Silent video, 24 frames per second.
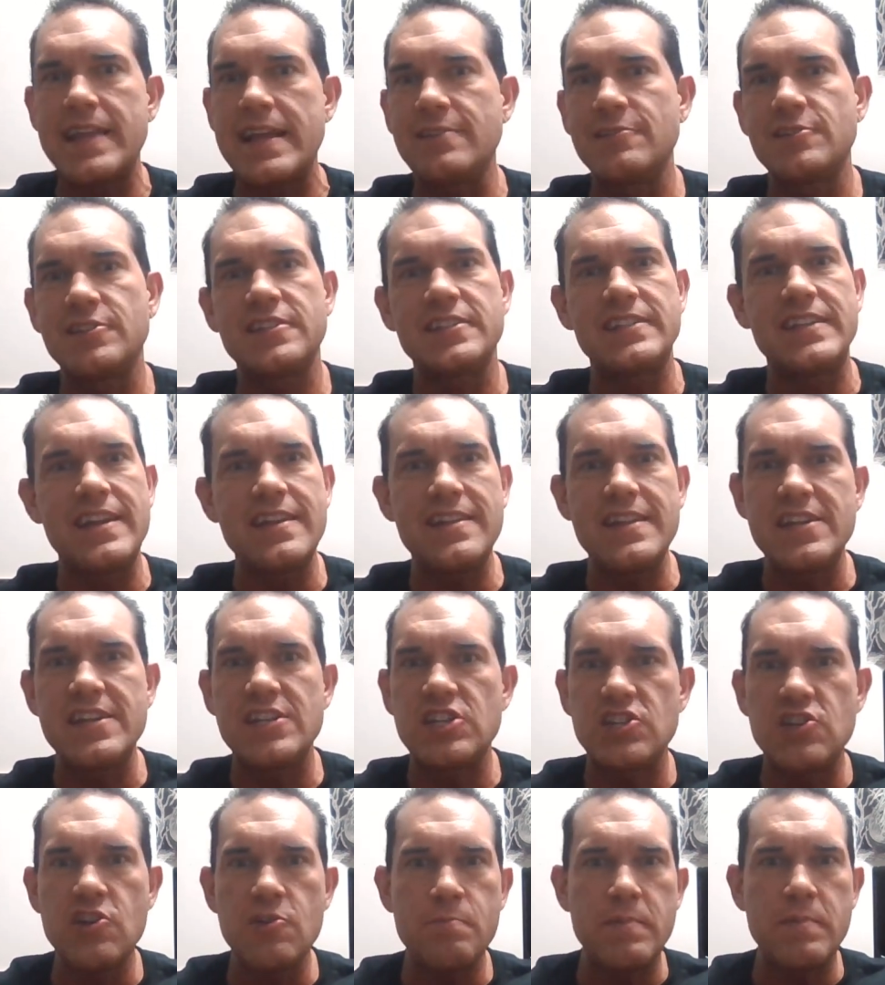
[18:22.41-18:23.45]
those silly
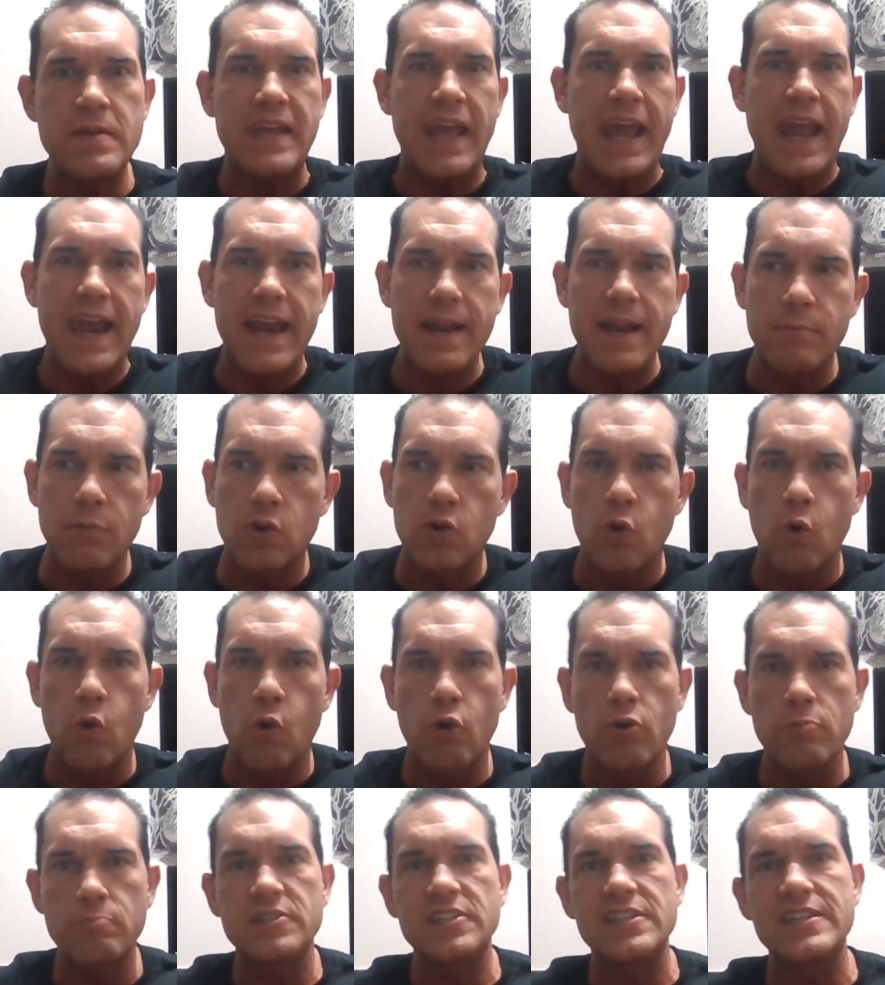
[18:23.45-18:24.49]
stupid cannibal
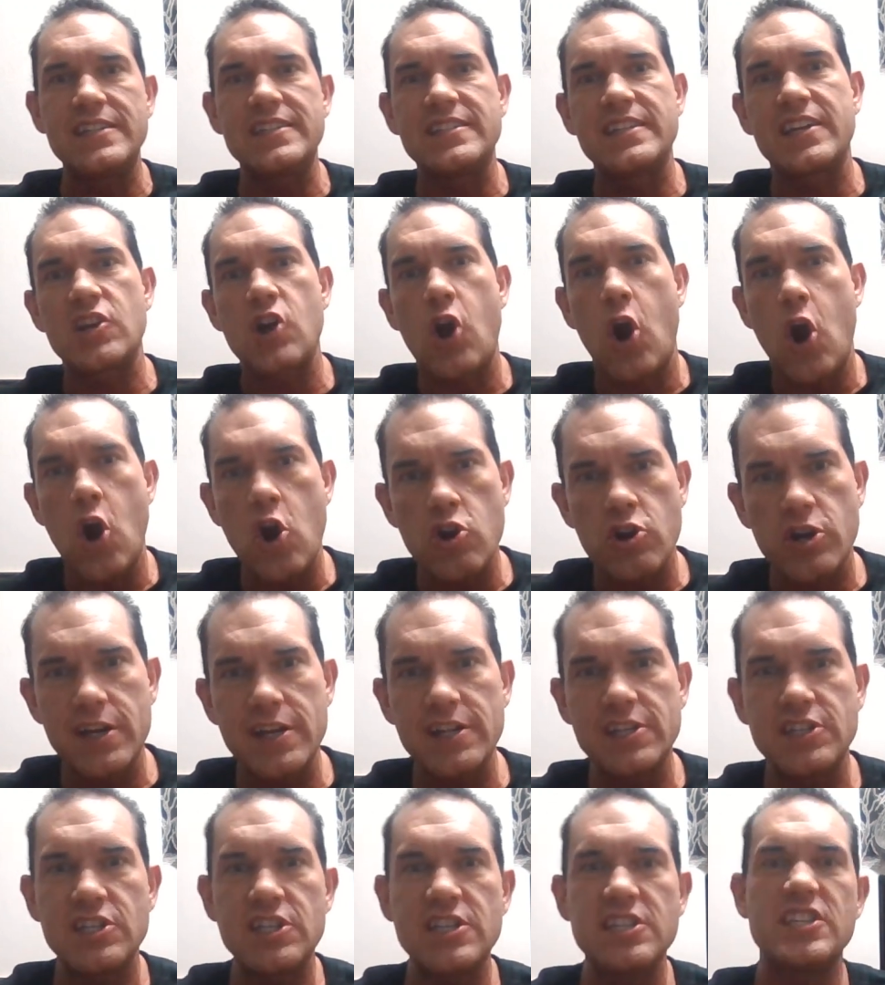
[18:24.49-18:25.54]
corpses and
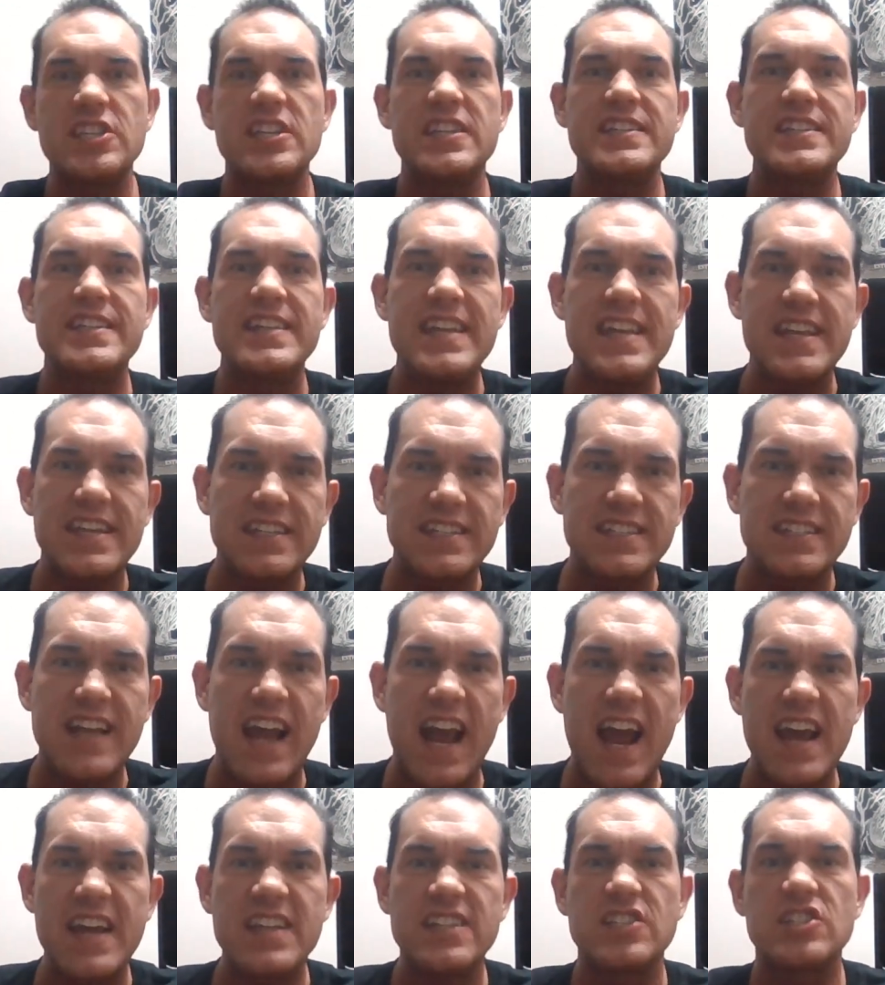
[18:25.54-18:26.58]
carcasses and
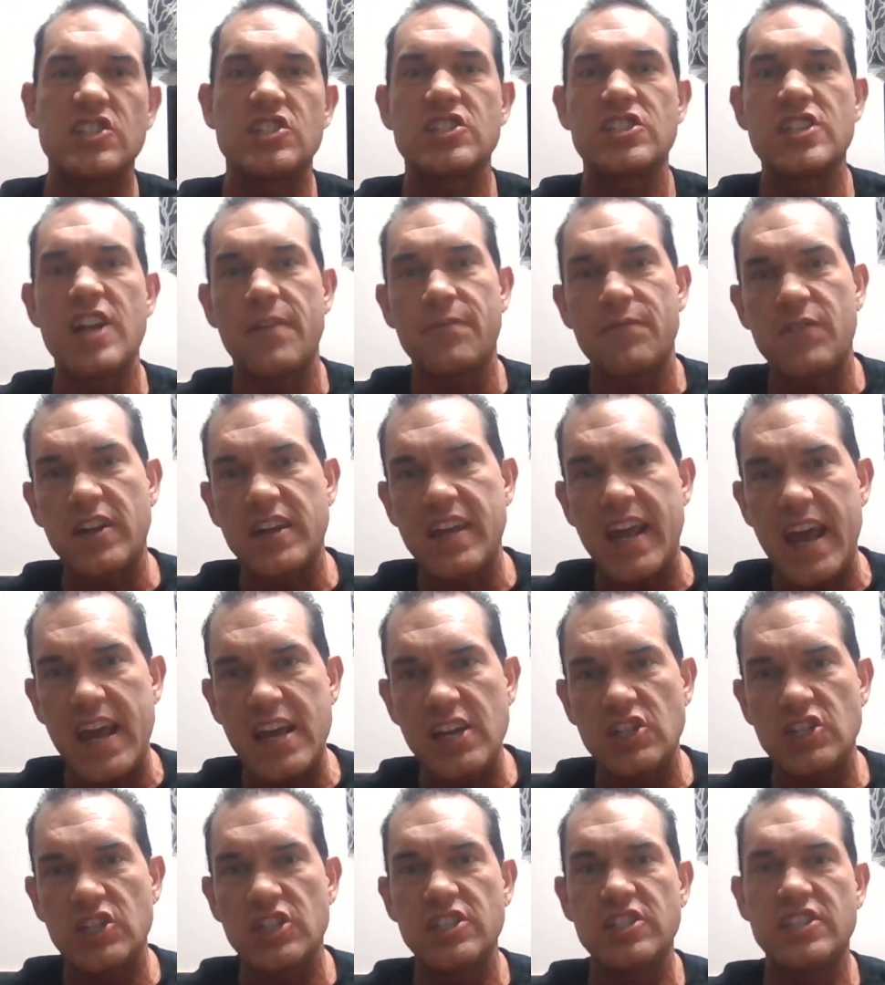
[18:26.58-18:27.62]
deicides and
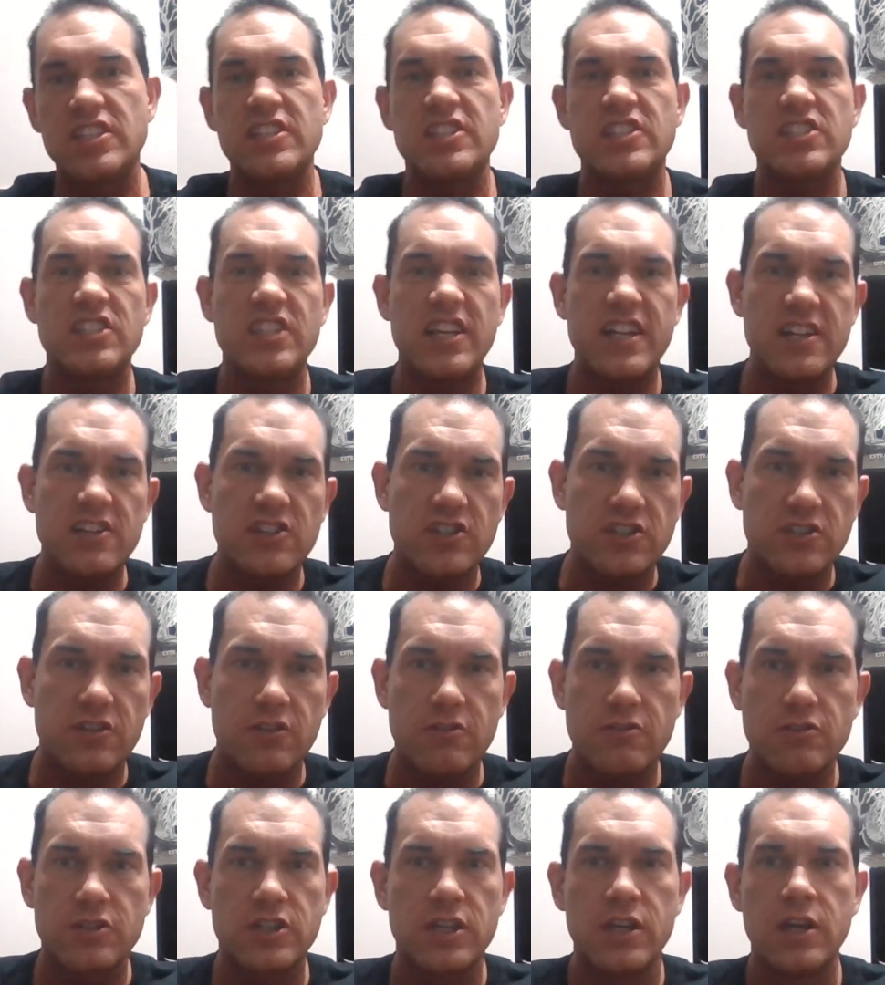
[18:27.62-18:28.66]
suffocations and
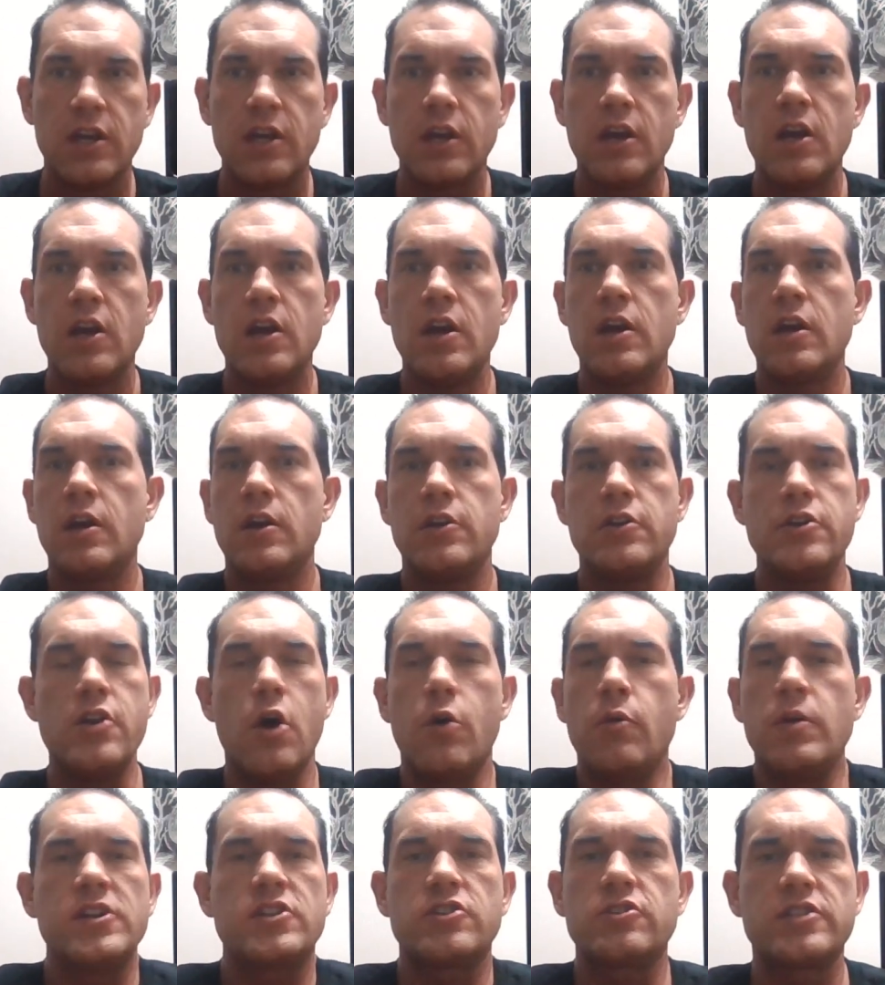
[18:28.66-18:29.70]
sinisters.
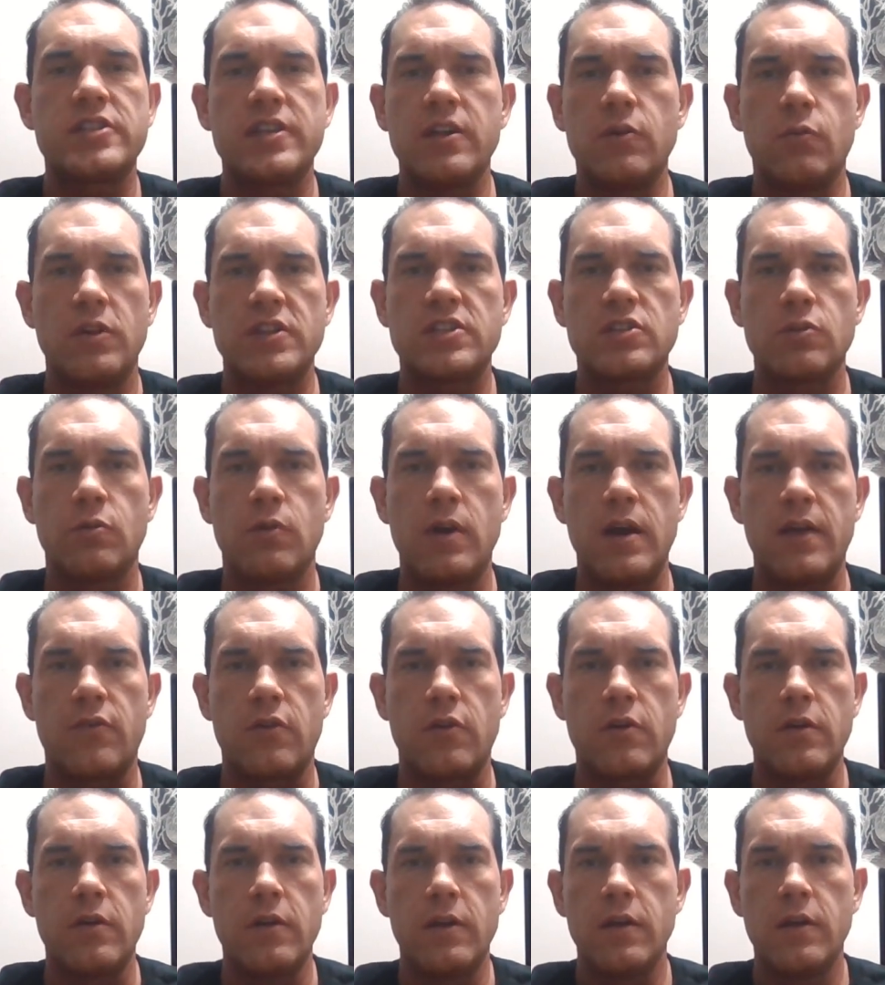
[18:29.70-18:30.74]
No interest in
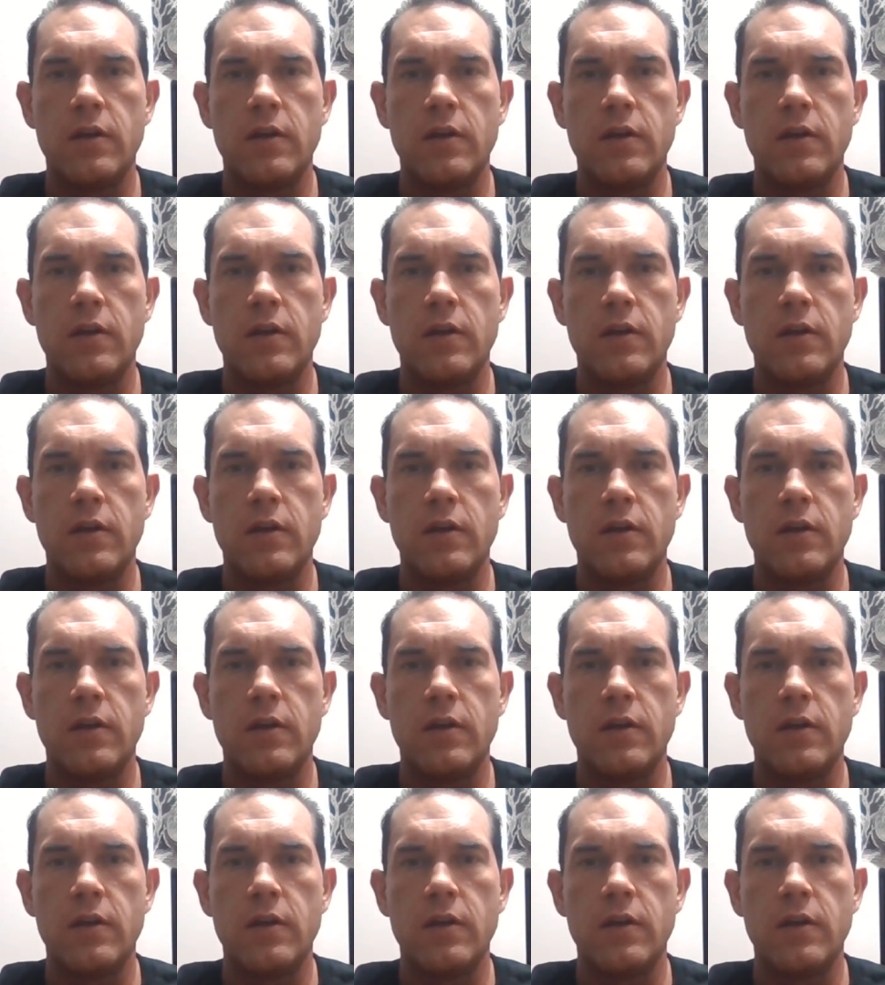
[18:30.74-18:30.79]
whatsoever.